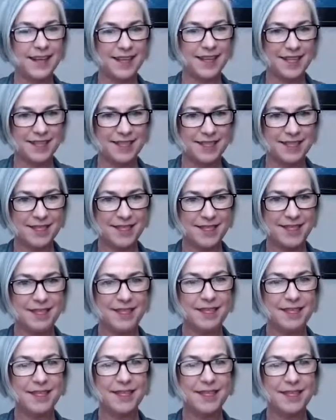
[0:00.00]

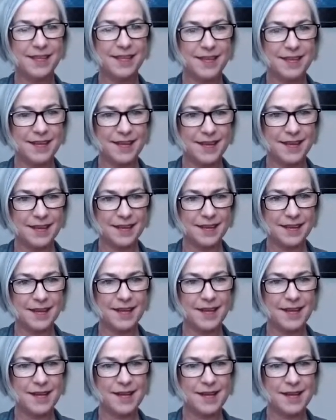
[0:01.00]

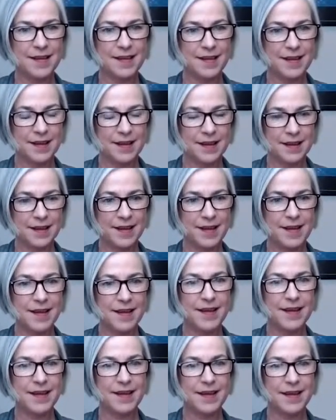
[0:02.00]

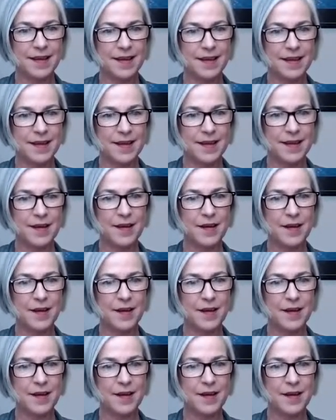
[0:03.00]
(silent)